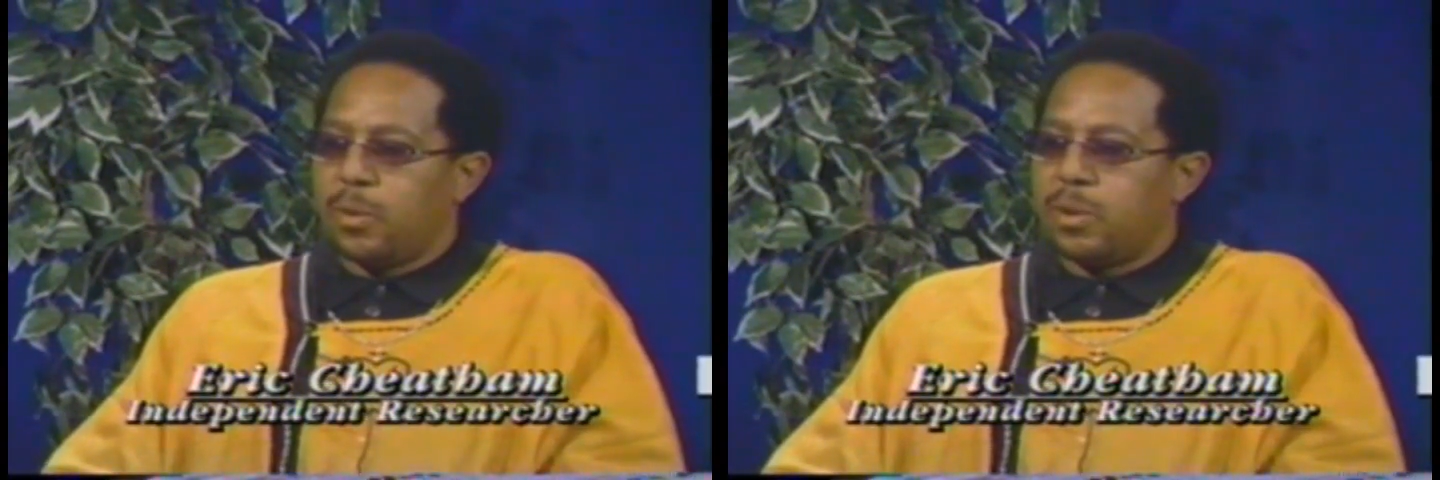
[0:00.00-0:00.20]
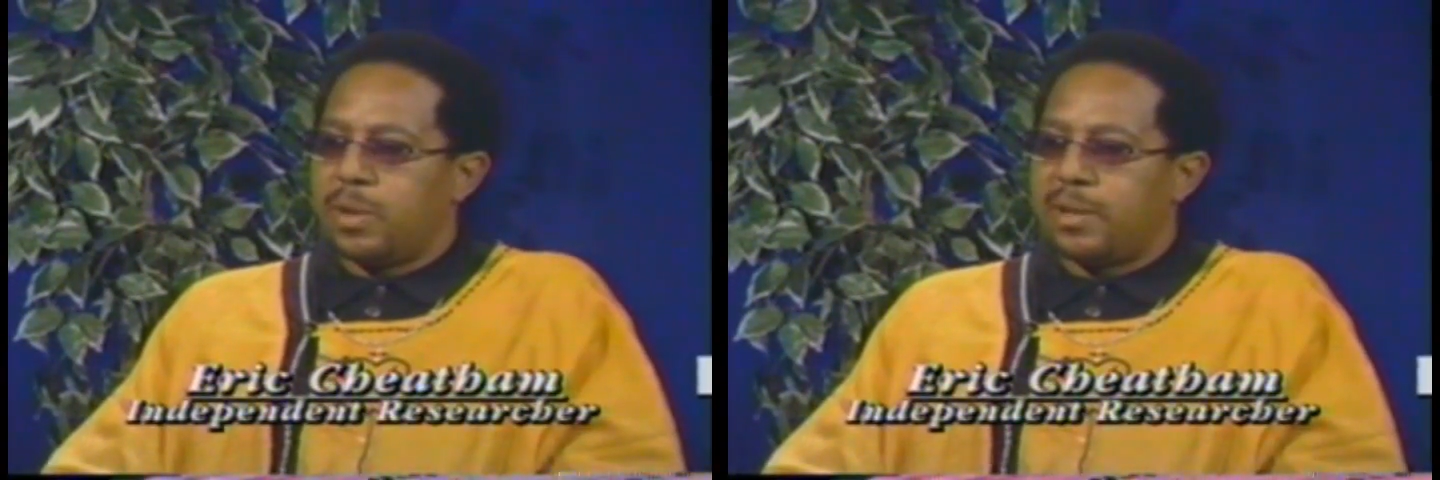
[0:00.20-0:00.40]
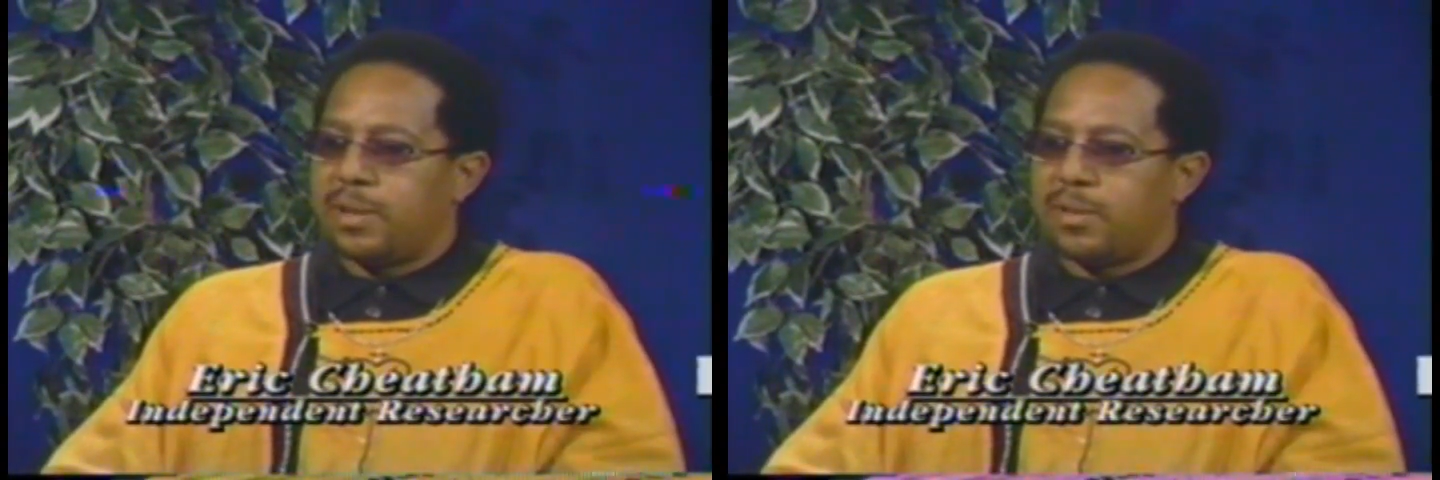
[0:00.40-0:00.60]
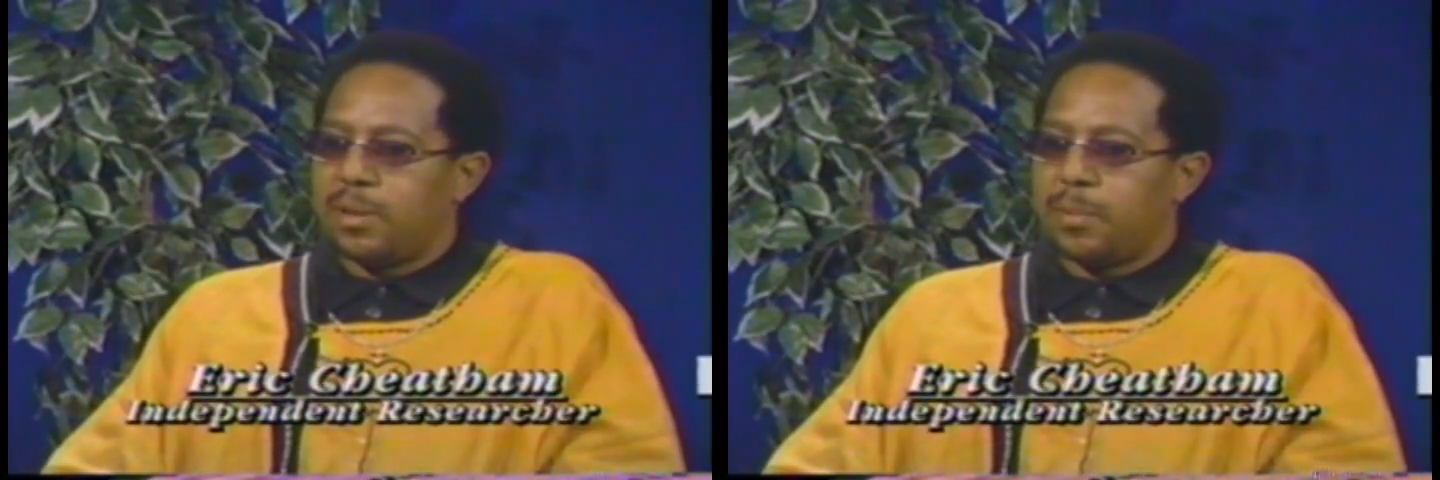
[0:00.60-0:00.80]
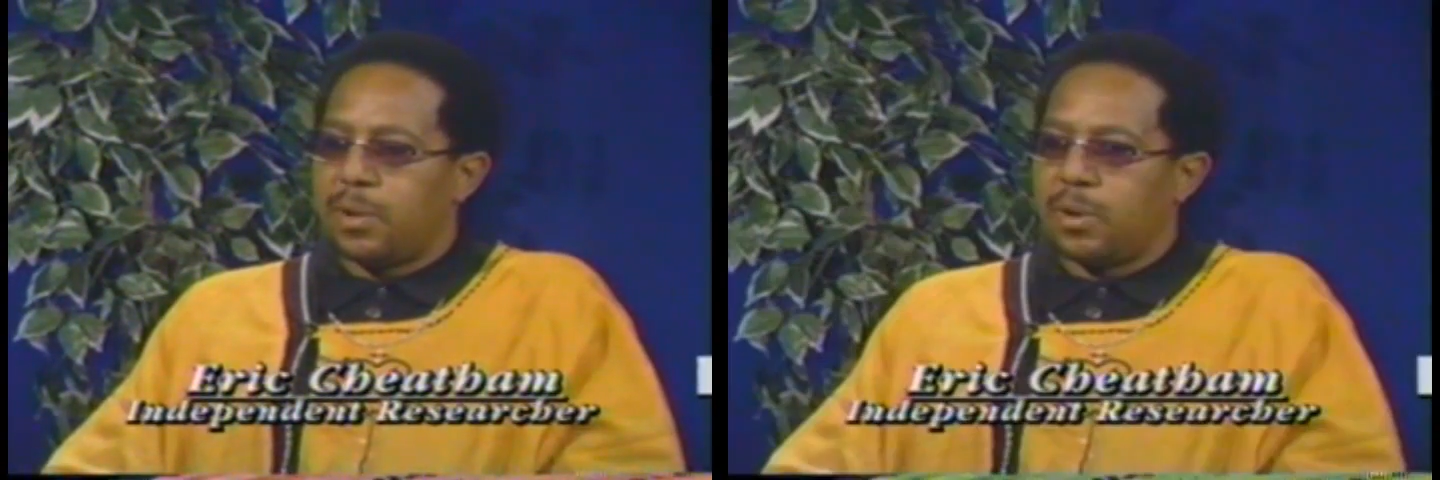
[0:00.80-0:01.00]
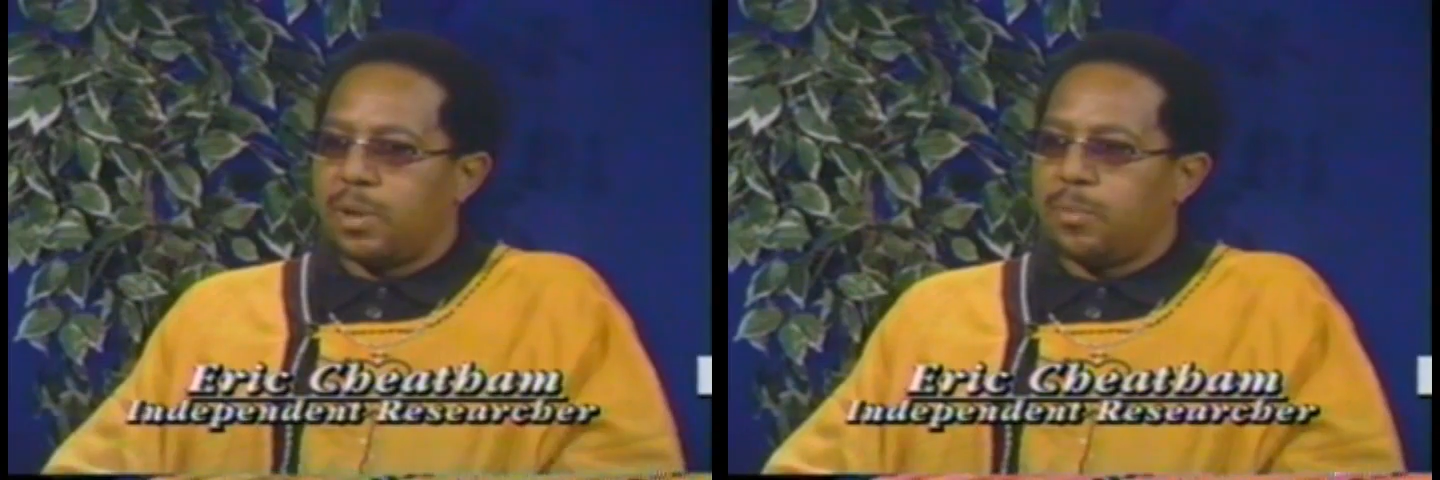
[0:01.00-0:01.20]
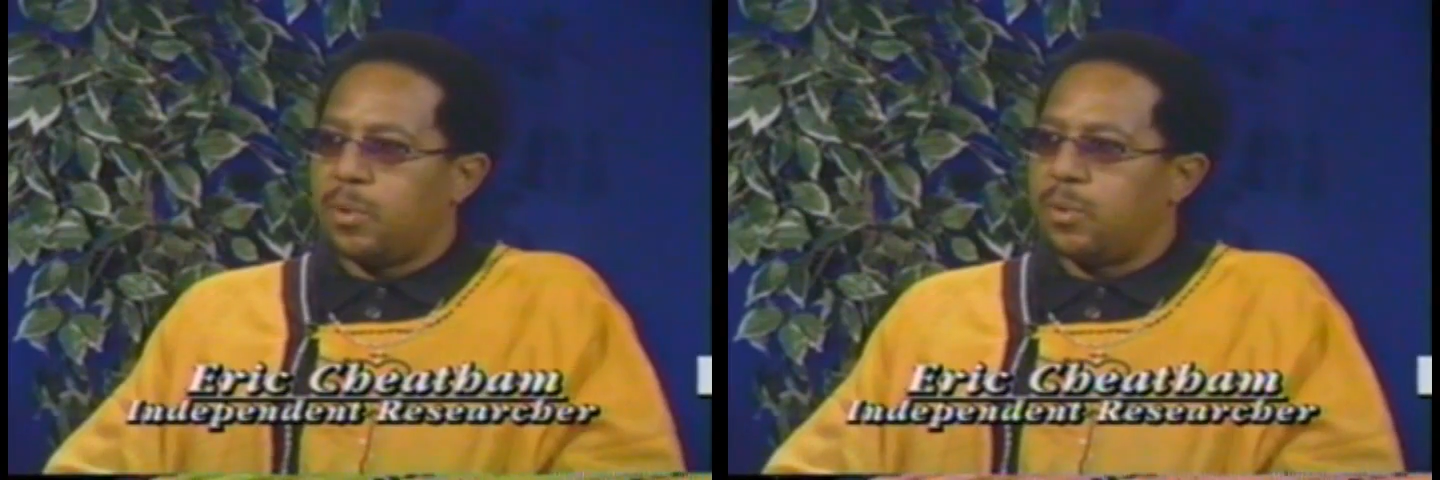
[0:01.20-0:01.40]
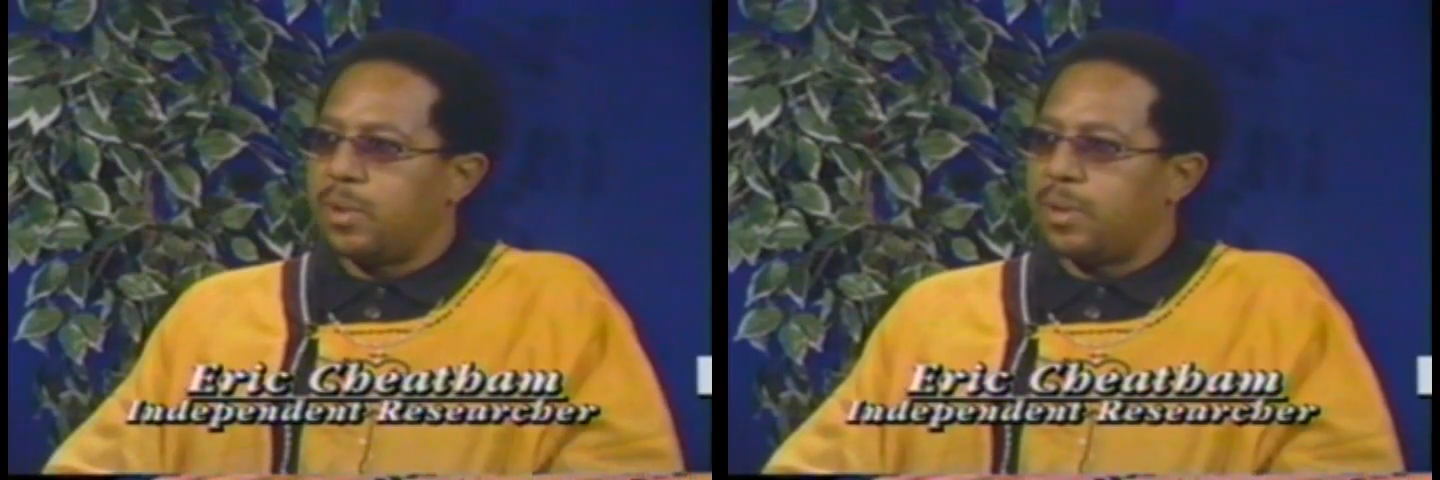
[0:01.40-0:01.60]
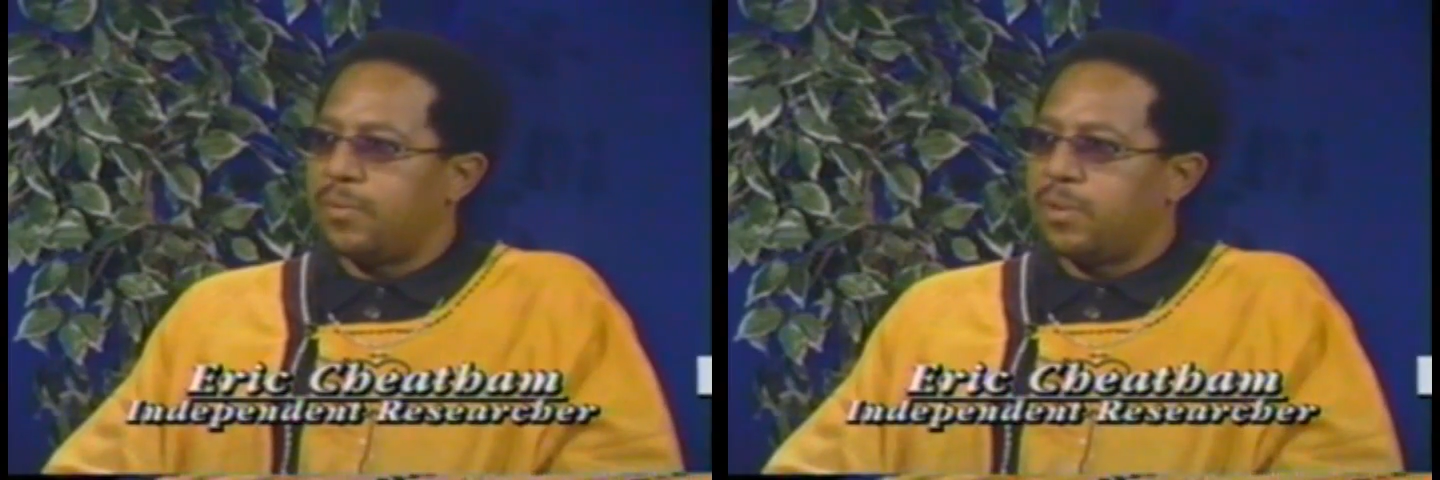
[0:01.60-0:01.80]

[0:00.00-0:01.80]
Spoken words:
when you listen to some of the early music of